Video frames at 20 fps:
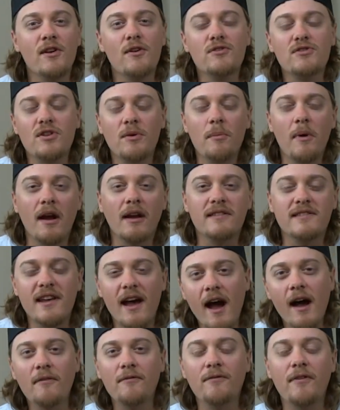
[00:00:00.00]
those are my
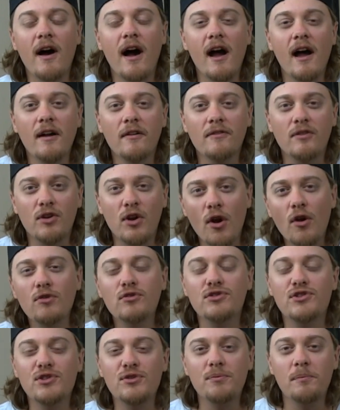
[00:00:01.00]
top five
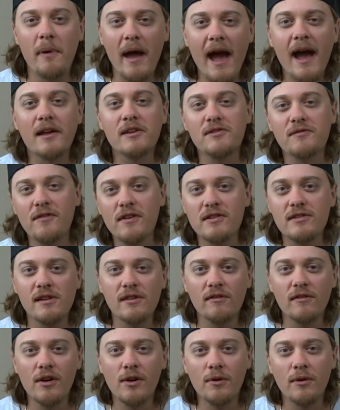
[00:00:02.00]
go-to bass
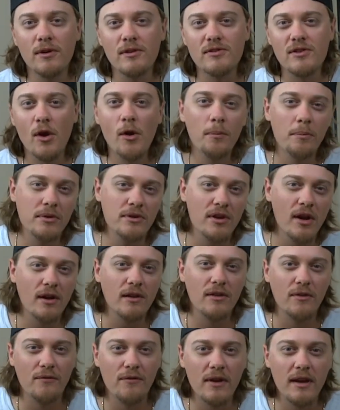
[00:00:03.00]
fishing lures. I hope you
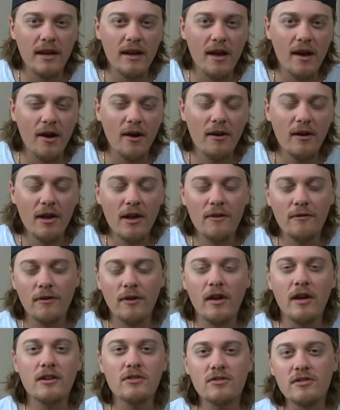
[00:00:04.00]
dug the video. If
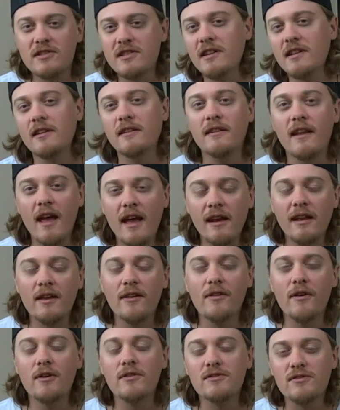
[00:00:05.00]
you're interested in any
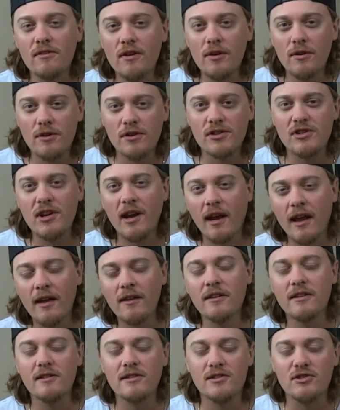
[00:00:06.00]
of those lures, check
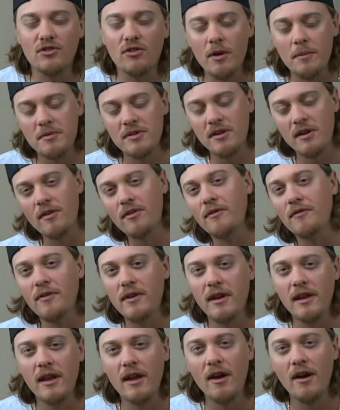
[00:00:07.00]
out the description of the
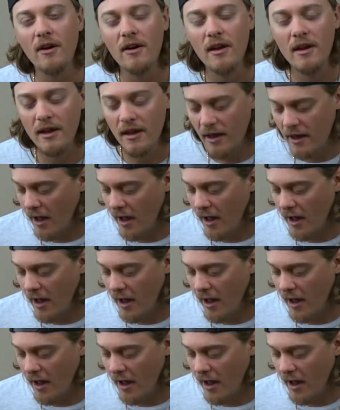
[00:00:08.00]
video.